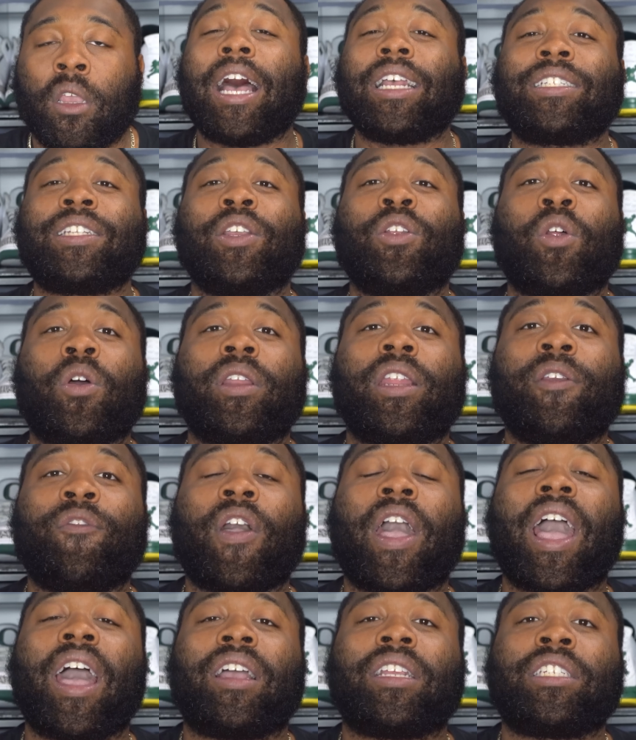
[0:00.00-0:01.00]
I still don't
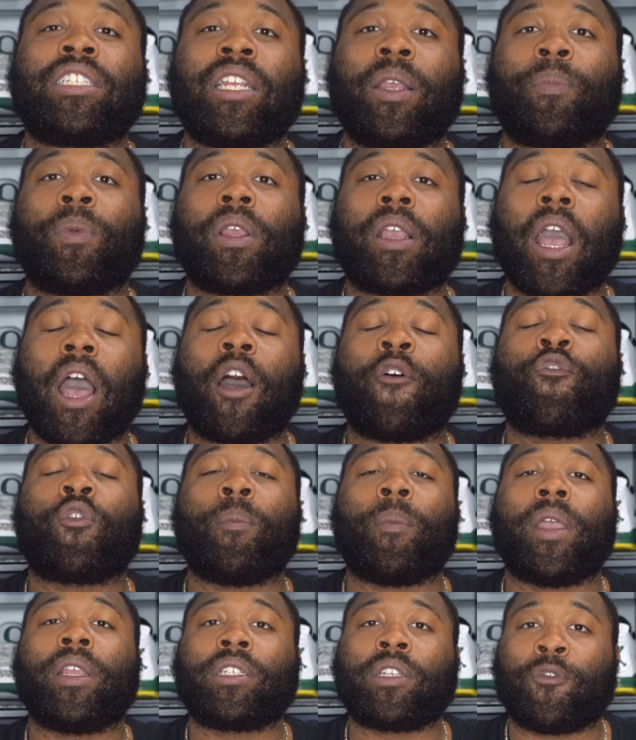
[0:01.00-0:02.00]
even have shipping
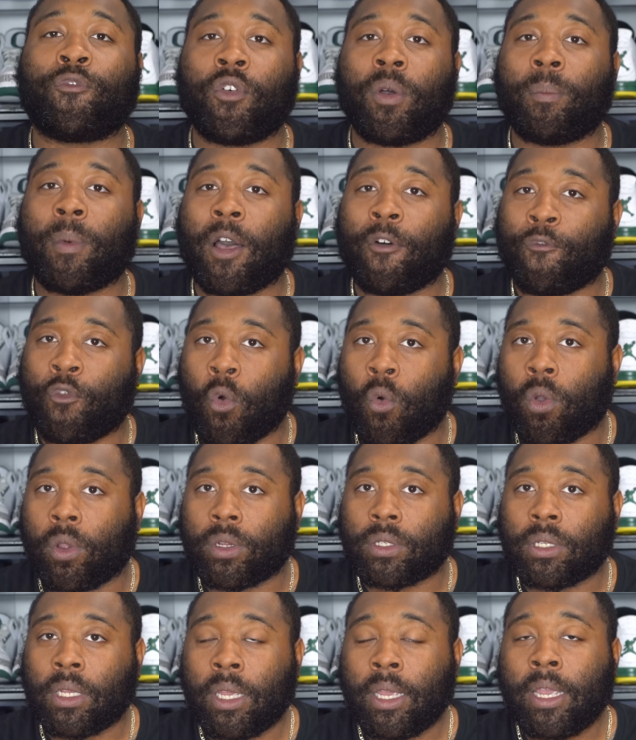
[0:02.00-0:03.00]
confirmation for my
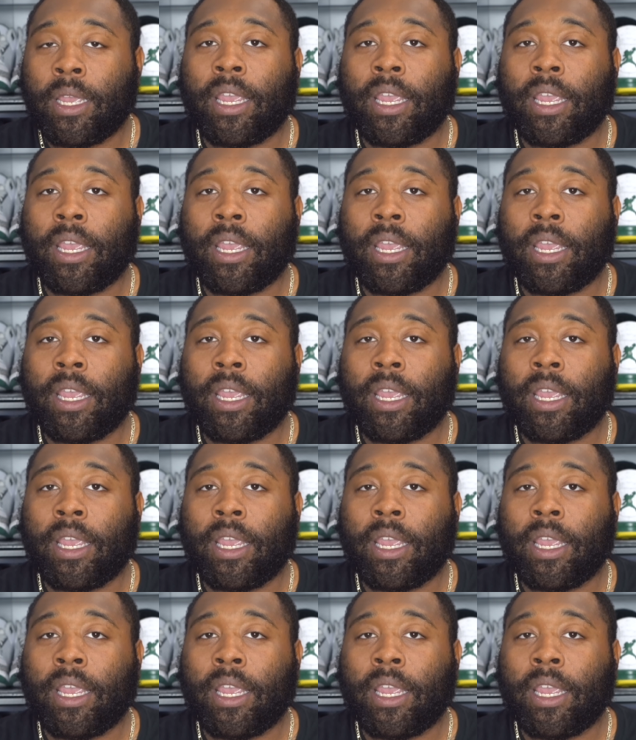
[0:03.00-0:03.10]
4s.